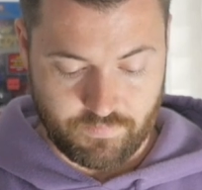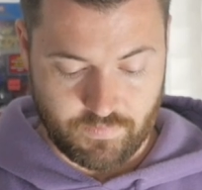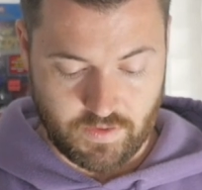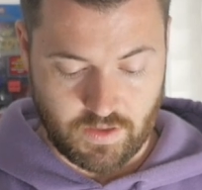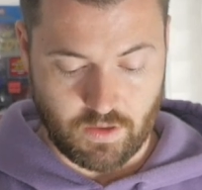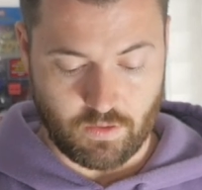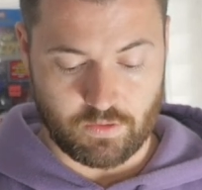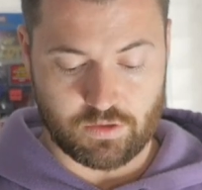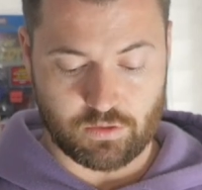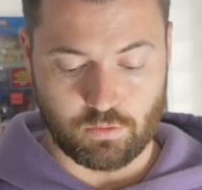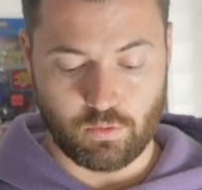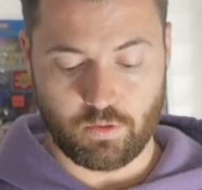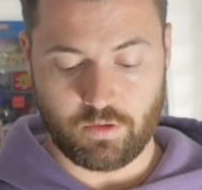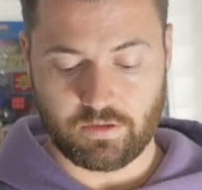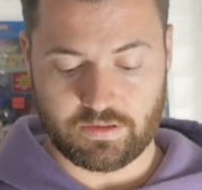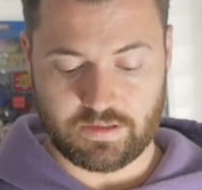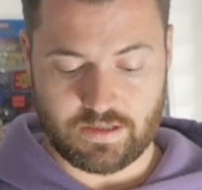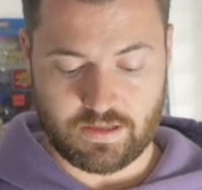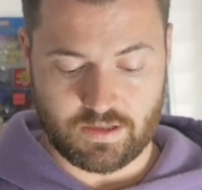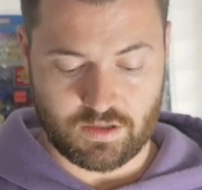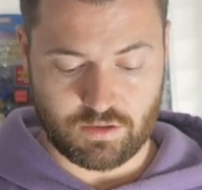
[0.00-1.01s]
Its
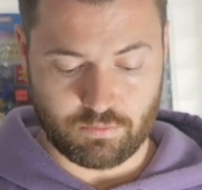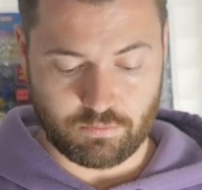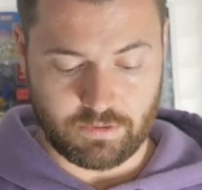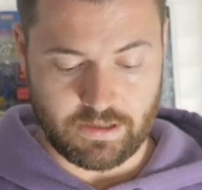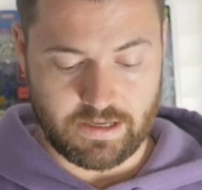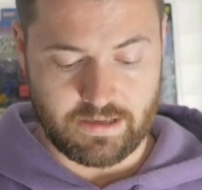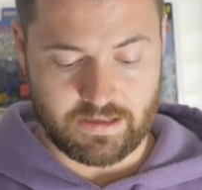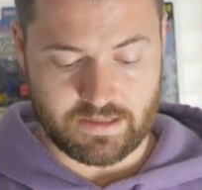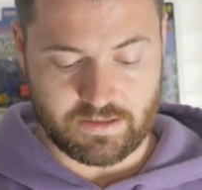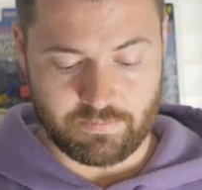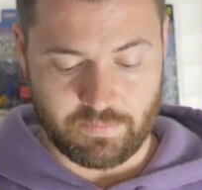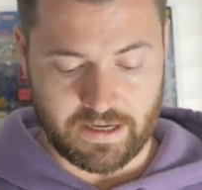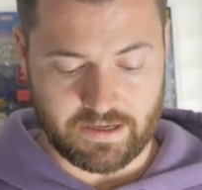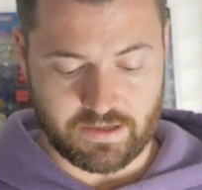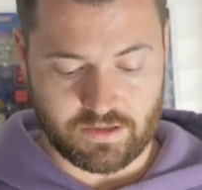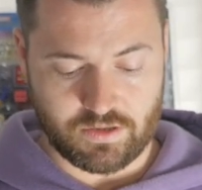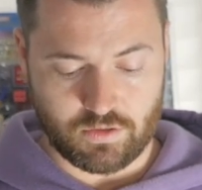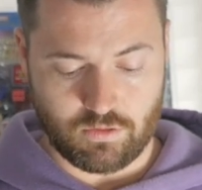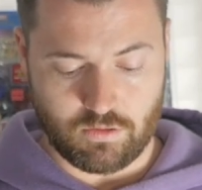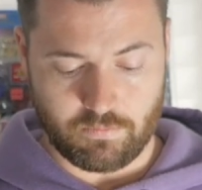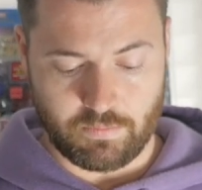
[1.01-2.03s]
loyalty is 3, its
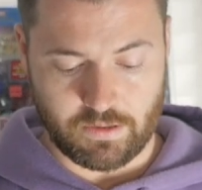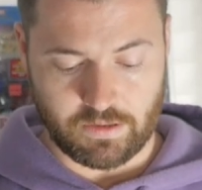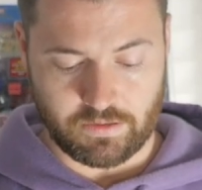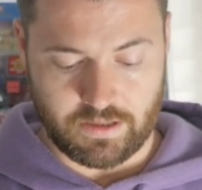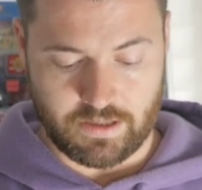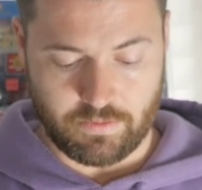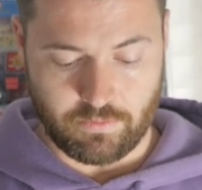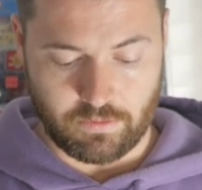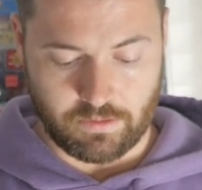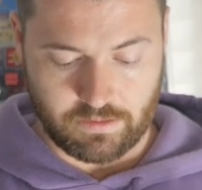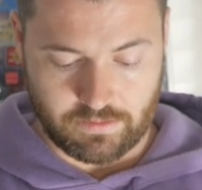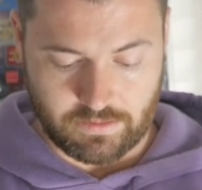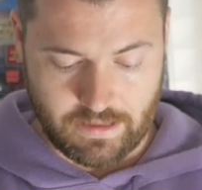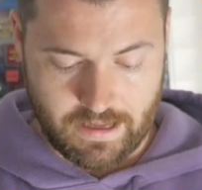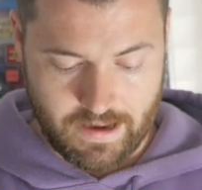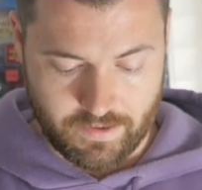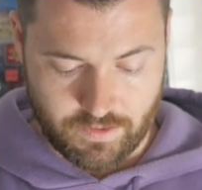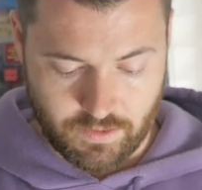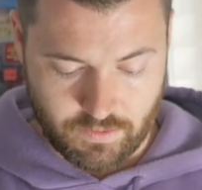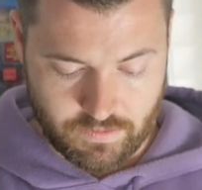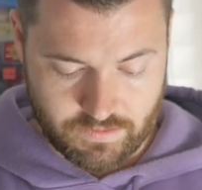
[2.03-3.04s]
-2 ability will
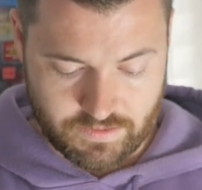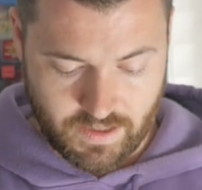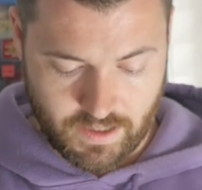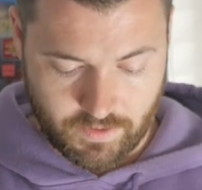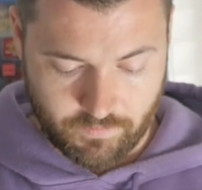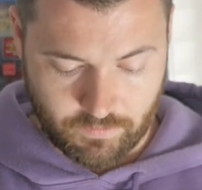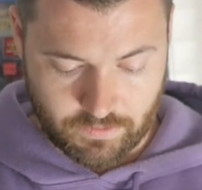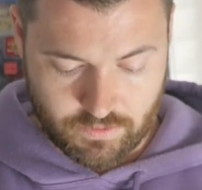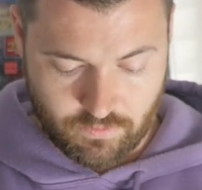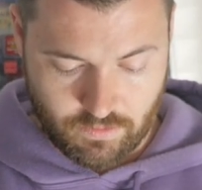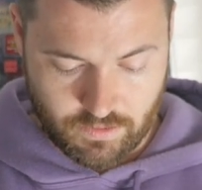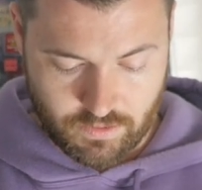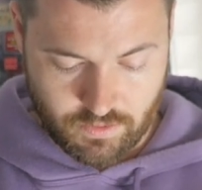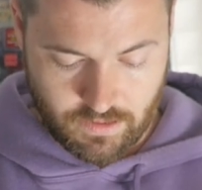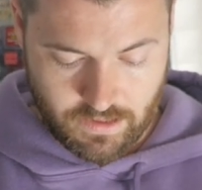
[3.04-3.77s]
allow you to sacrifice a creature,